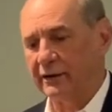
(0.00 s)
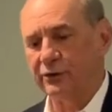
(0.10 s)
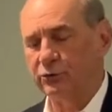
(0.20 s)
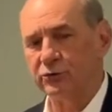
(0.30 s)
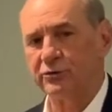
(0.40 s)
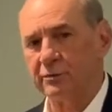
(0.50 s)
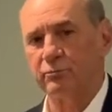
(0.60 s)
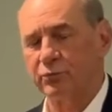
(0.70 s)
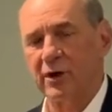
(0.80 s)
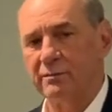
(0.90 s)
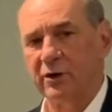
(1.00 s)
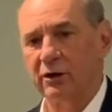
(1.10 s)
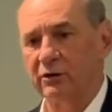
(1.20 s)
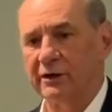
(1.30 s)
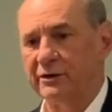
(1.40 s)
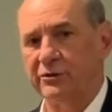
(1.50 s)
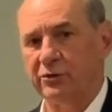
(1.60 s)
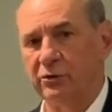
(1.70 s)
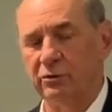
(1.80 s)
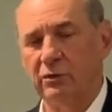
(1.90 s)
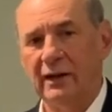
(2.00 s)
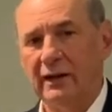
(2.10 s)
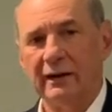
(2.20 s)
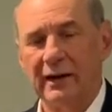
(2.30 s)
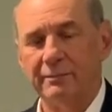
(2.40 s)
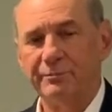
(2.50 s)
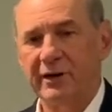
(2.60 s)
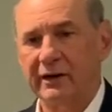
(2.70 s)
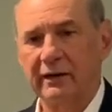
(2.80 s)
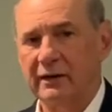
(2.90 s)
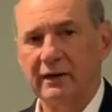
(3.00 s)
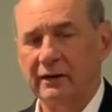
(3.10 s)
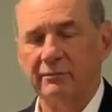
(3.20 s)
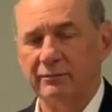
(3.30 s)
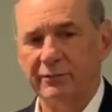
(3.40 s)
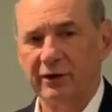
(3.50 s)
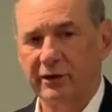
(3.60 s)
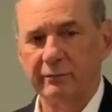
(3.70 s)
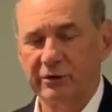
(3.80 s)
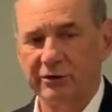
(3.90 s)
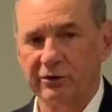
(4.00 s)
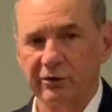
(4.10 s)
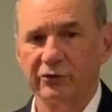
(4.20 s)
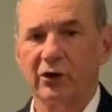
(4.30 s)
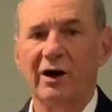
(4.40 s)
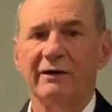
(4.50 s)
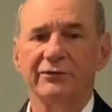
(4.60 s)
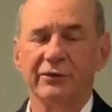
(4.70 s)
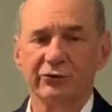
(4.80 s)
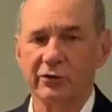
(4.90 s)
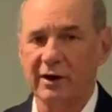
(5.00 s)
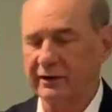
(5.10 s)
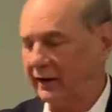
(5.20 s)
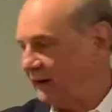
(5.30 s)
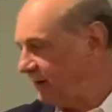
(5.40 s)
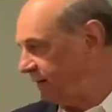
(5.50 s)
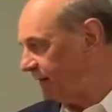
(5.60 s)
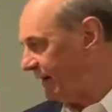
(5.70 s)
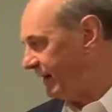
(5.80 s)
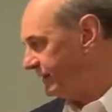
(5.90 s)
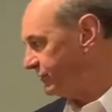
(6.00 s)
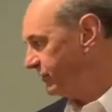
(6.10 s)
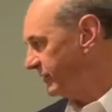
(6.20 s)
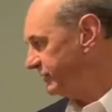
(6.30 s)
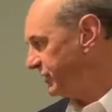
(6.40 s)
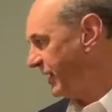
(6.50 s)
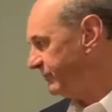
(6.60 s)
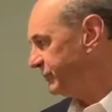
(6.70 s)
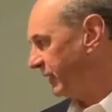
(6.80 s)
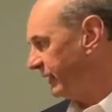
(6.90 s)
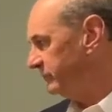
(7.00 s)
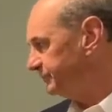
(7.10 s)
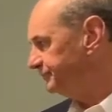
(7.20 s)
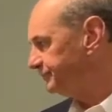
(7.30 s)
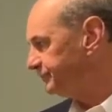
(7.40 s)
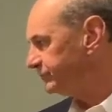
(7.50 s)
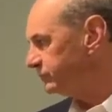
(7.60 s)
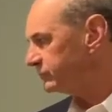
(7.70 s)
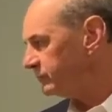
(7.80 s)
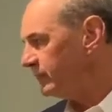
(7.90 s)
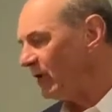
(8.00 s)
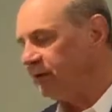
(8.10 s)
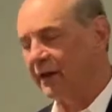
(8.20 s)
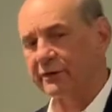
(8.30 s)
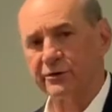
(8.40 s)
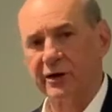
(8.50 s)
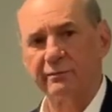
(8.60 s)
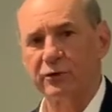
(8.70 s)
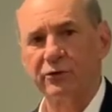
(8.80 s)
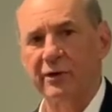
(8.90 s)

used primarily to pick building materials off the truck and onto the job site. Another type of